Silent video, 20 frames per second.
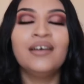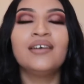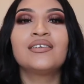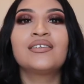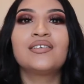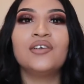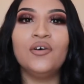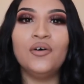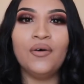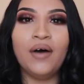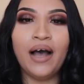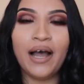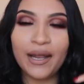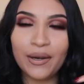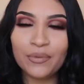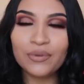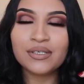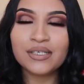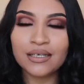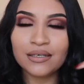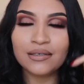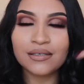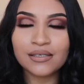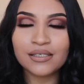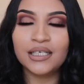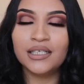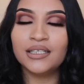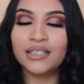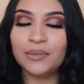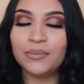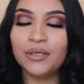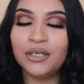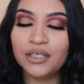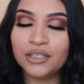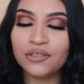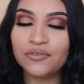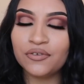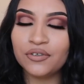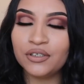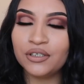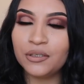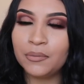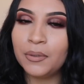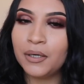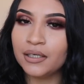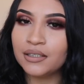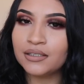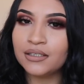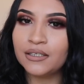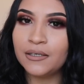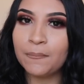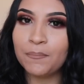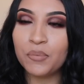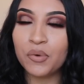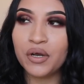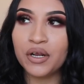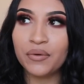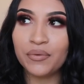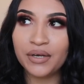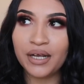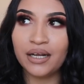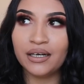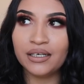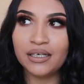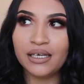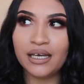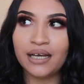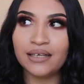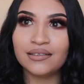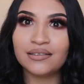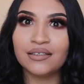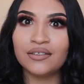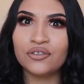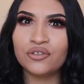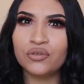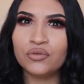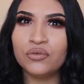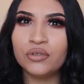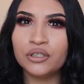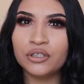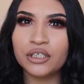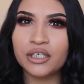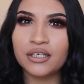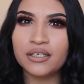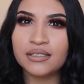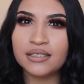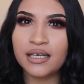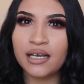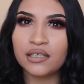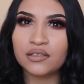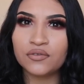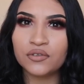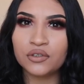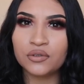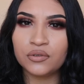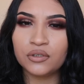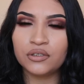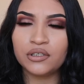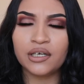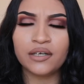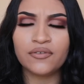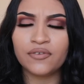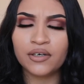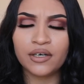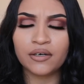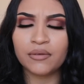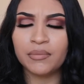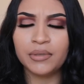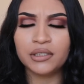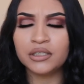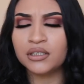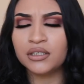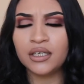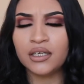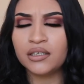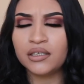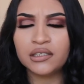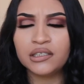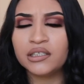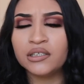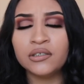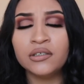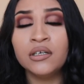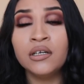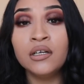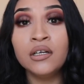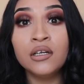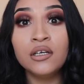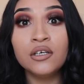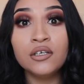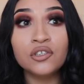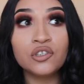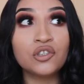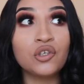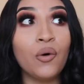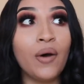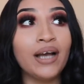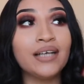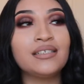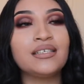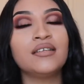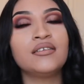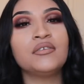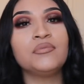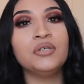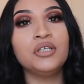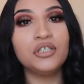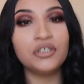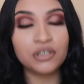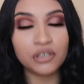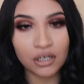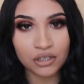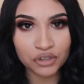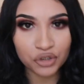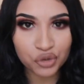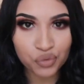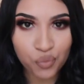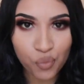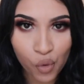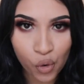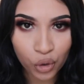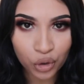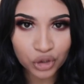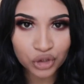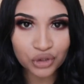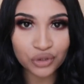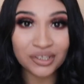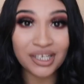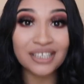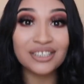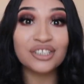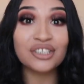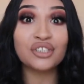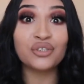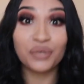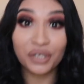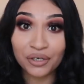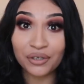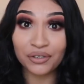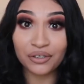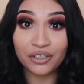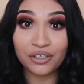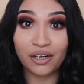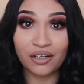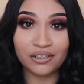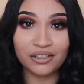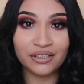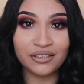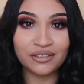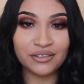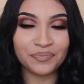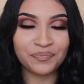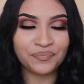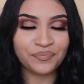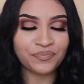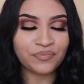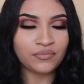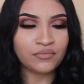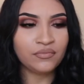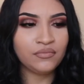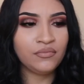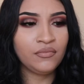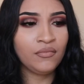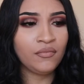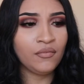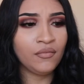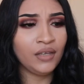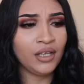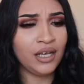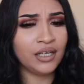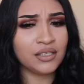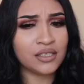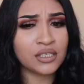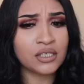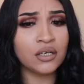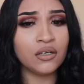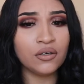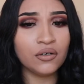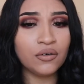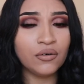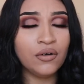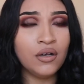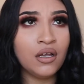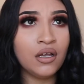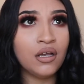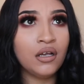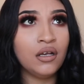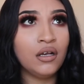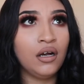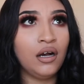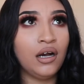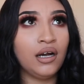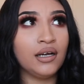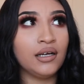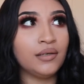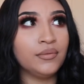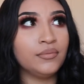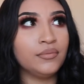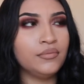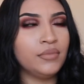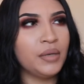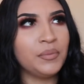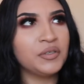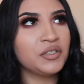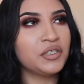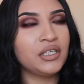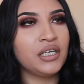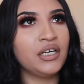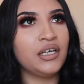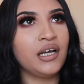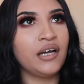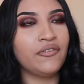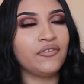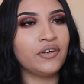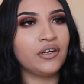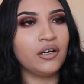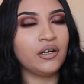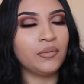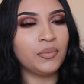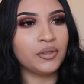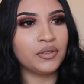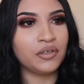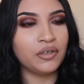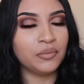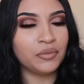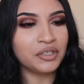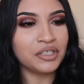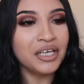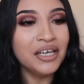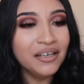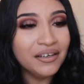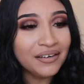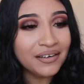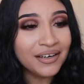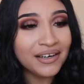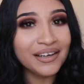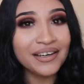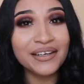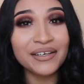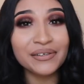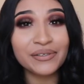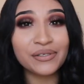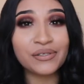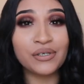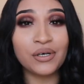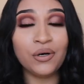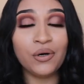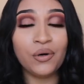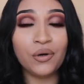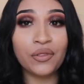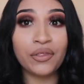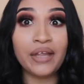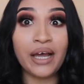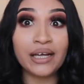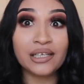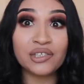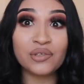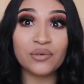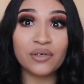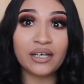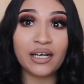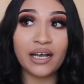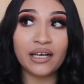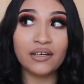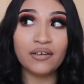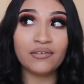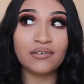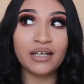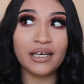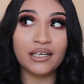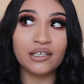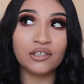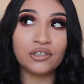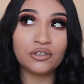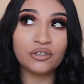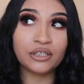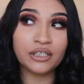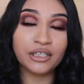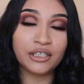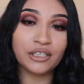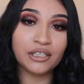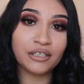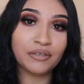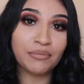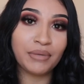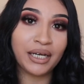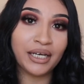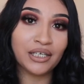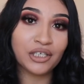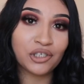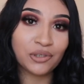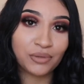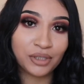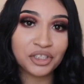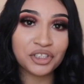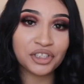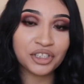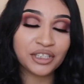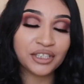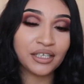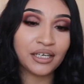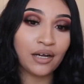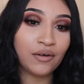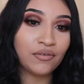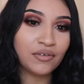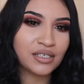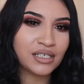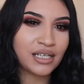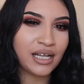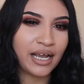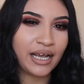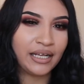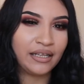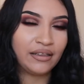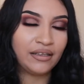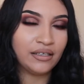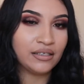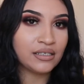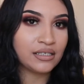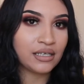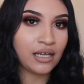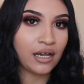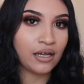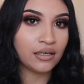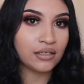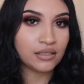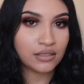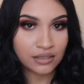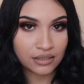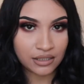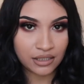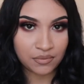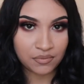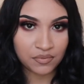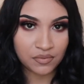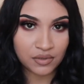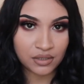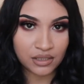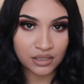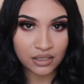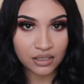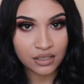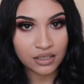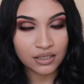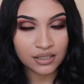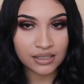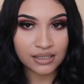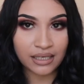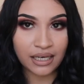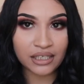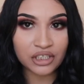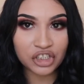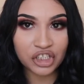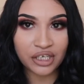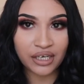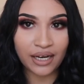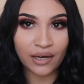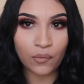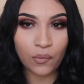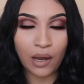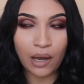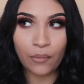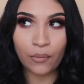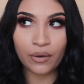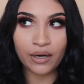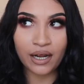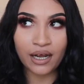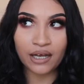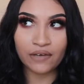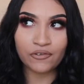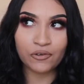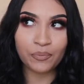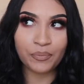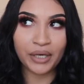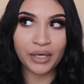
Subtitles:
So I was gonna send them 100 for the deposit, but in reality I sent 200, because they asked for 200. I forgot to mention that detail. So I sent them $100 more, so that's $300. And so, my mistake, I forgot about the numbers. So that's what kind of, like, triggered my intuition. And I was like, this kind of seems sketchy. Like, why would I have to